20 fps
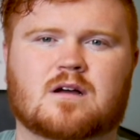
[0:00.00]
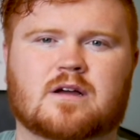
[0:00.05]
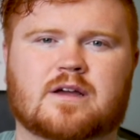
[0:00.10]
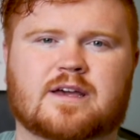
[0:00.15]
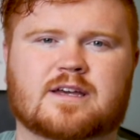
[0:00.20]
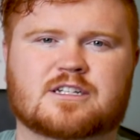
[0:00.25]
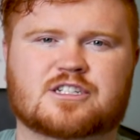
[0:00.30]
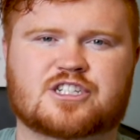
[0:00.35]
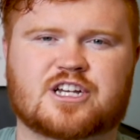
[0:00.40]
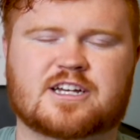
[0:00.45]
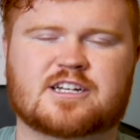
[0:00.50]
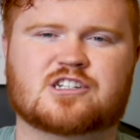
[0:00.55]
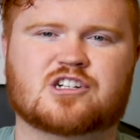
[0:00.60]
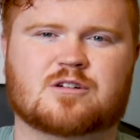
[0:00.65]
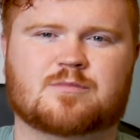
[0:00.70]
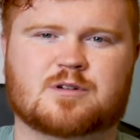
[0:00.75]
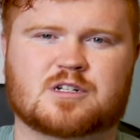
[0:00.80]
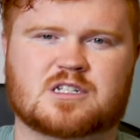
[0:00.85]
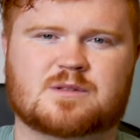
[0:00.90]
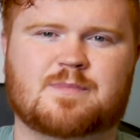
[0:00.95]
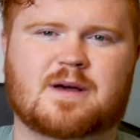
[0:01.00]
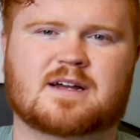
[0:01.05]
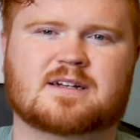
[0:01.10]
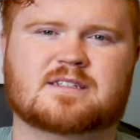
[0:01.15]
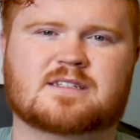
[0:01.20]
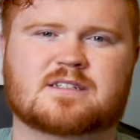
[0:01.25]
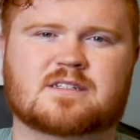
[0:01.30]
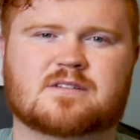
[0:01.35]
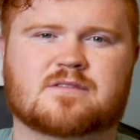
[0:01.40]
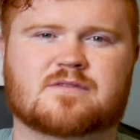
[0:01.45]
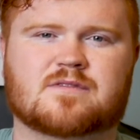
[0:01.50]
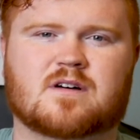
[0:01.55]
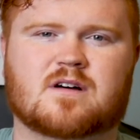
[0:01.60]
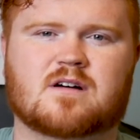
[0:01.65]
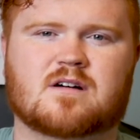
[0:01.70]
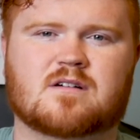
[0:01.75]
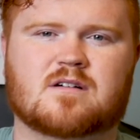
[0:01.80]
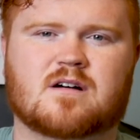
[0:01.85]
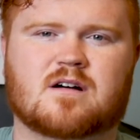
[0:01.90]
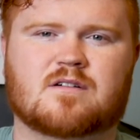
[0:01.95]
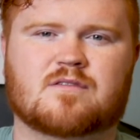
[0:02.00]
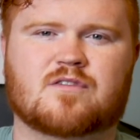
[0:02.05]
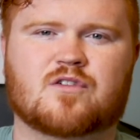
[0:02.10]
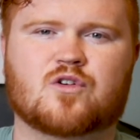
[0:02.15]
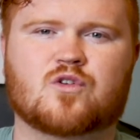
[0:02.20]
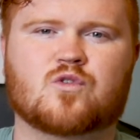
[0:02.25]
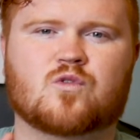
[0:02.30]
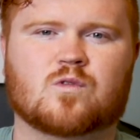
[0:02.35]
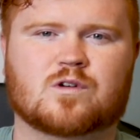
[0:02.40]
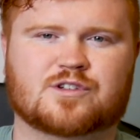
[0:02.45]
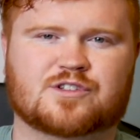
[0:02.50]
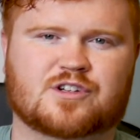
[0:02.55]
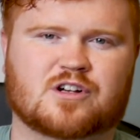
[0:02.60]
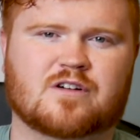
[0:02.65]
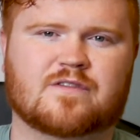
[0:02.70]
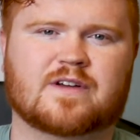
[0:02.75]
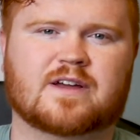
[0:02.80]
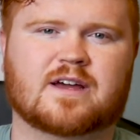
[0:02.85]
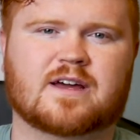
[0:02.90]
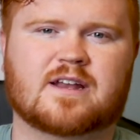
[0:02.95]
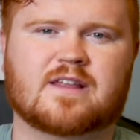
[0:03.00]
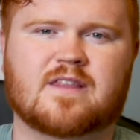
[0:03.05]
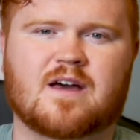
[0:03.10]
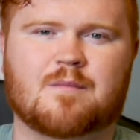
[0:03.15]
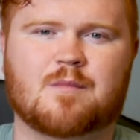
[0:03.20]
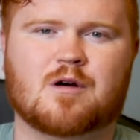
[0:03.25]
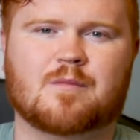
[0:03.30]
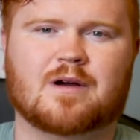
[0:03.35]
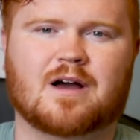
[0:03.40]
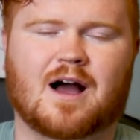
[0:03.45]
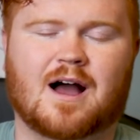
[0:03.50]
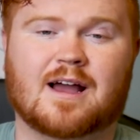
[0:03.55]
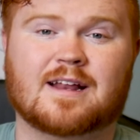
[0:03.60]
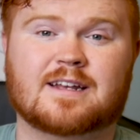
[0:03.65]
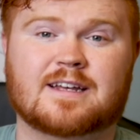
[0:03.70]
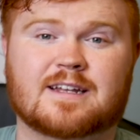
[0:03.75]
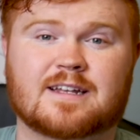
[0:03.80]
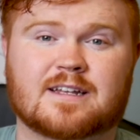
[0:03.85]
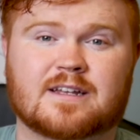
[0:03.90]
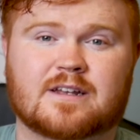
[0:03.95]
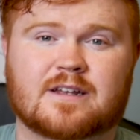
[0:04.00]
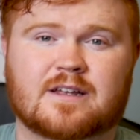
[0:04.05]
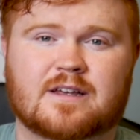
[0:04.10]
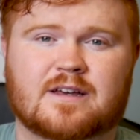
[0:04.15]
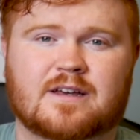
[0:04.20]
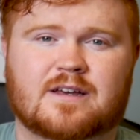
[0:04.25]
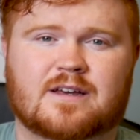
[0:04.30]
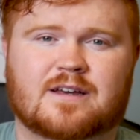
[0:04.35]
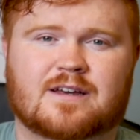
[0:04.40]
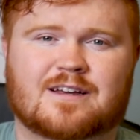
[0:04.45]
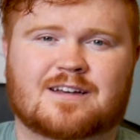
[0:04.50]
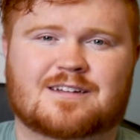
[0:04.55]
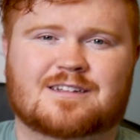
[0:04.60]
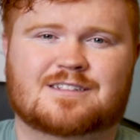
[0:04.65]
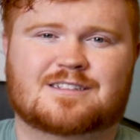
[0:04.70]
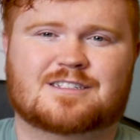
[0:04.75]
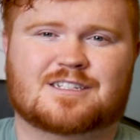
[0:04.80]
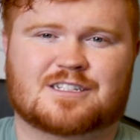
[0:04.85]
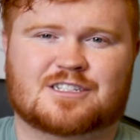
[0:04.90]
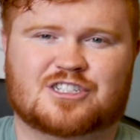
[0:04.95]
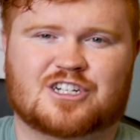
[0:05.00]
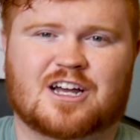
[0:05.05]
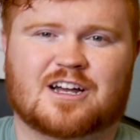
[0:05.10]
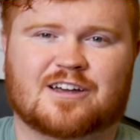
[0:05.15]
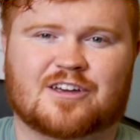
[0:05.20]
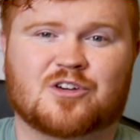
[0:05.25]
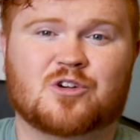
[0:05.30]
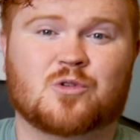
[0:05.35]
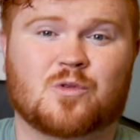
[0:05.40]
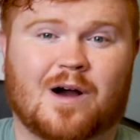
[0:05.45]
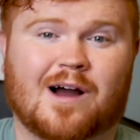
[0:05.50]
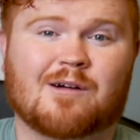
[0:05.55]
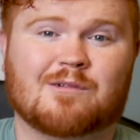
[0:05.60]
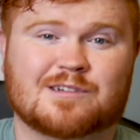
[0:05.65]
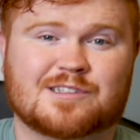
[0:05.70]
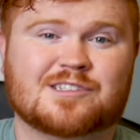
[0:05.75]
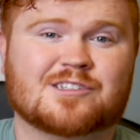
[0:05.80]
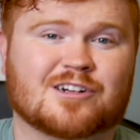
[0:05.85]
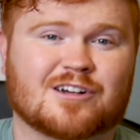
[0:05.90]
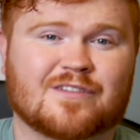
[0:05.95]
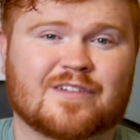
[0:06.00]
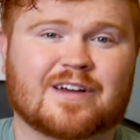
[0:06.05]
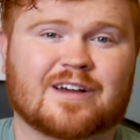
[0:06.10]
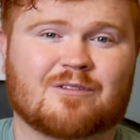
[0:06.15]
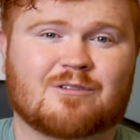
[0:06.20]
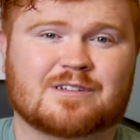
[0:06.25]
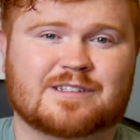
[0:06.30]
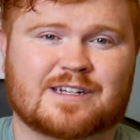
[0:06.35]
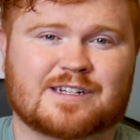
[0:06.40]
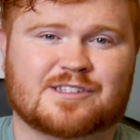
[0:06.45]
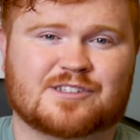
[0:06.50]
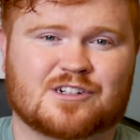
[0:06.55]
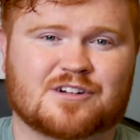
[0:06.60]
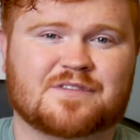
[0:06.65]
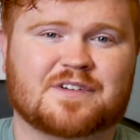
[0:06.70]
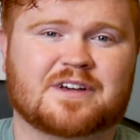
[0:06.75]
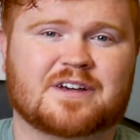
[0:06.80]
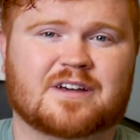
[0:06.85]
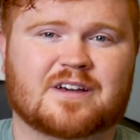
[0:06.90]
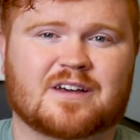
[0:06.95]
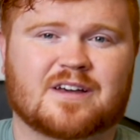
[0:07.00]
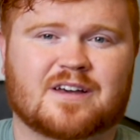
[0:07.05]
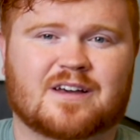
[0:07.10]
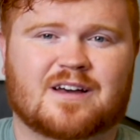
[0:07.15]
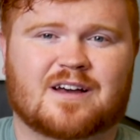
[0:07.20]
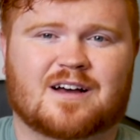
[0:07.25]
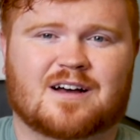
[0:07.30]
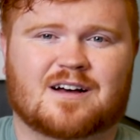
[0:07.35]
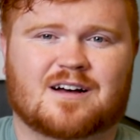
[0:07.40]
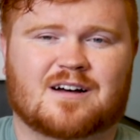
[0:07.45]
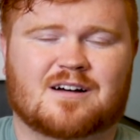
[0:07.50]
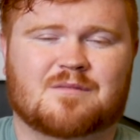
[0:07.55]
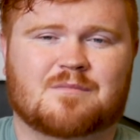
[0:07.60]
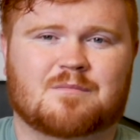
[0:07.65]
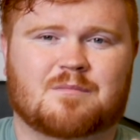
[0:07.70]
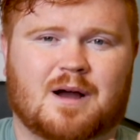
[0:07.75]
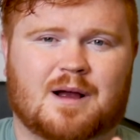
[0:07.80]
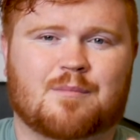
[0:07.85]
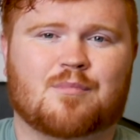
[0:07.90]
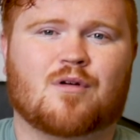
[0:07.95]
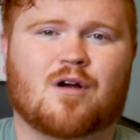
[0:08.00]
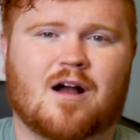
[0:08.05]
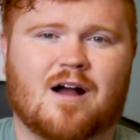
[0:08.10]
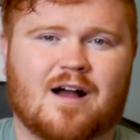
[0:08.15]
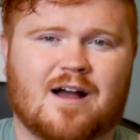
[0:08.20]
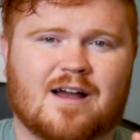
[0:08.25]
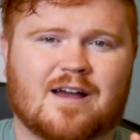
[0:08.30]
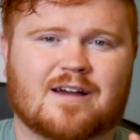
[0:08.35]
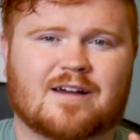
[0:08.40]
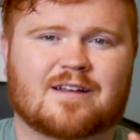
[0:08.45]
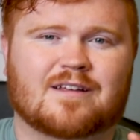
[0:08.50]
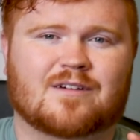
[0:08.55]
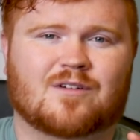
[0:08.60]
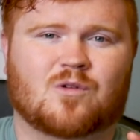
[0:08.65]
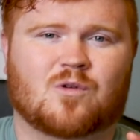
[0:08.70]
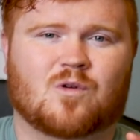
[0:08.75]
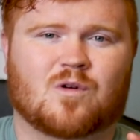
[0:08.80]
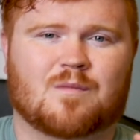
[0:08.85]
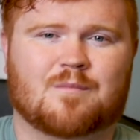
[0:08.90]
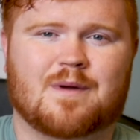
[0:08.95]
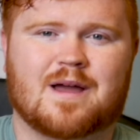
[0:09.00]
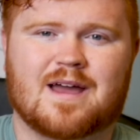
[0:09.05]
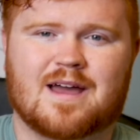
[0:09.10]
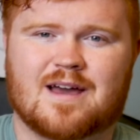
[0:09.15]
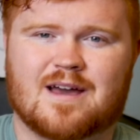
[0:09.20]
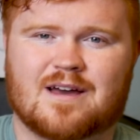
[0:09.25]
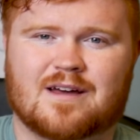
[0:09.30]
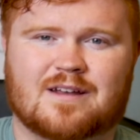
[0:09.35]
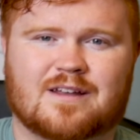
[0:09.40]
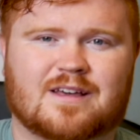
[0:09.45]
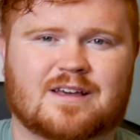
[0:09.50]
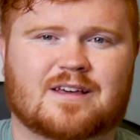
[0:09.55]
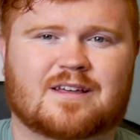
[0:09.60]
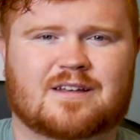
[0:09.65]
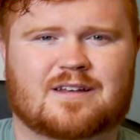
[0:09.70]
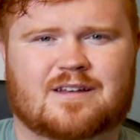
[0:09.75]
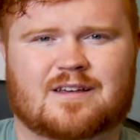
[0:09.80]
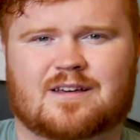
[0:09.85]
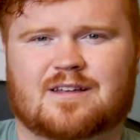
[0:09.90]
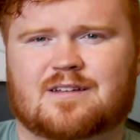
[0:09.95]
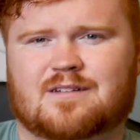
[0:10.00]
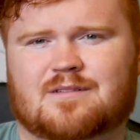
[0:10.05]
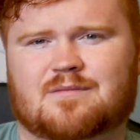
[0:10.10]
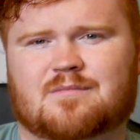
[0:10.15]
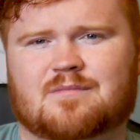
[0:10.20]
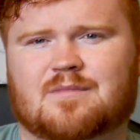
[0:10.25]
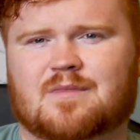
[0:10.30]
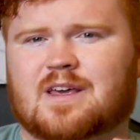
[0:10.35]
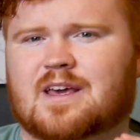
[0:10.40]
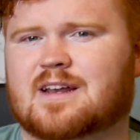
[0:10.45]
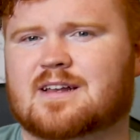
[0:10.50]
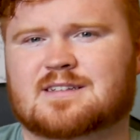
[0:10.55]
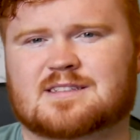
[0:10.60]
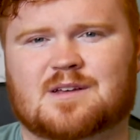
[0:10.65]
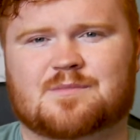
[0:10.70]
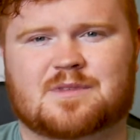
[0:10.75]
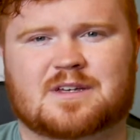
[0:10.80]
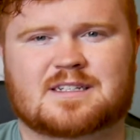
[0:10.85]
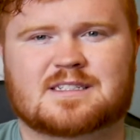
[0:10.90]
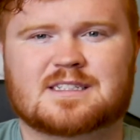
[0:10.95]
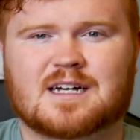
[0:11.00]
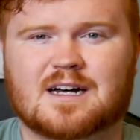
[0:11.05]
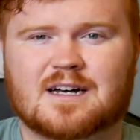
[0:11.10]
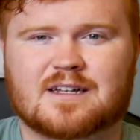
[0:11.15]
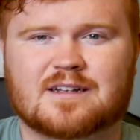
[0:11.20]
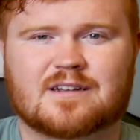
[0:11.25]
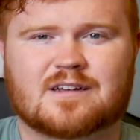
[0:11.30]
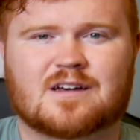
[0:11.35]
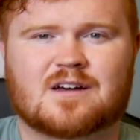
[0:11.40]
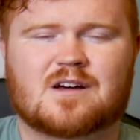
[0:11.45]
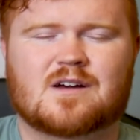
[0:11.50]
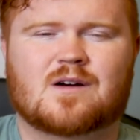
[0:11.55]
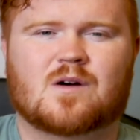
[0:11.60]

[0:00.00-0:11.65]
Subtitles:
can change our perspective of who we're serving. And in that moment, I needed to check who I was serving. Was I serving my pride or man in getting something done?